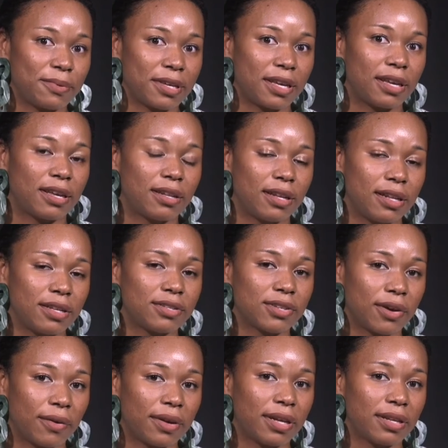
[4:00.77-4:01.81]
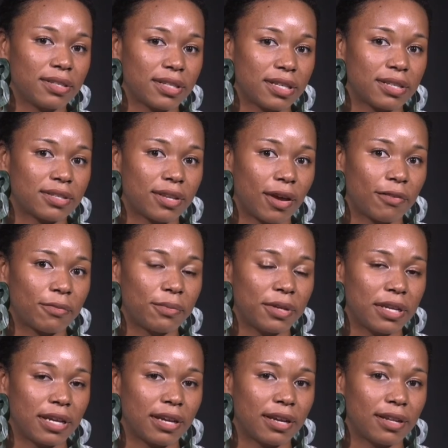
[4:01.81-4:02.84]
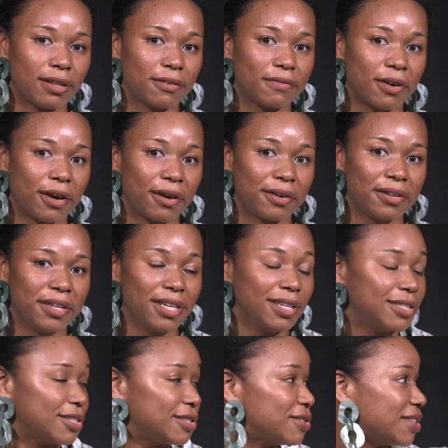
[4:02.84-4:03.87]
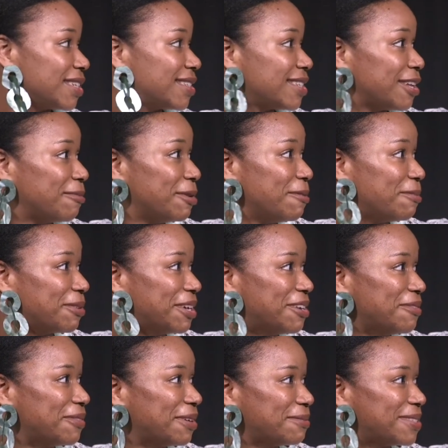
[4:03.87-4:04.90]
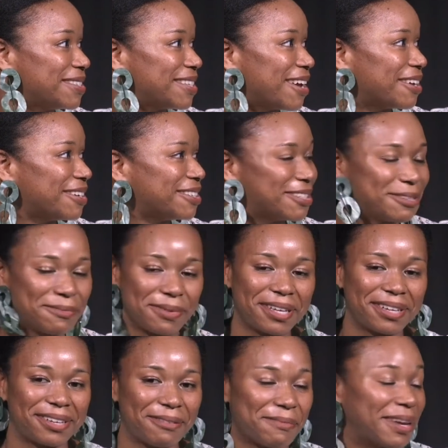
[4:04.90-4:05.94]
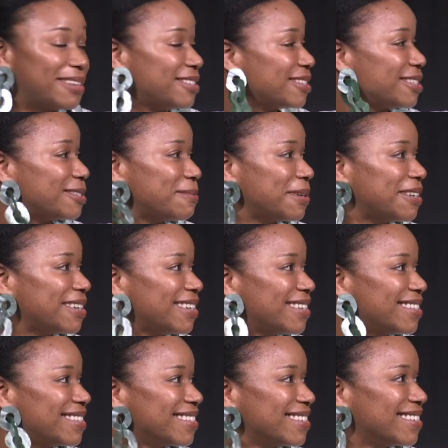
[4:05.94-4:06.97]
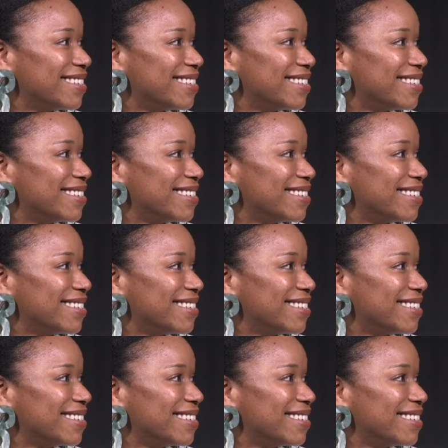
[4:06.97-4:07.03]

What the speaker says: again, and he's going into his sophomore year in the fall. So, Justin, I'm going to bring you up to talk a little bit about your experience.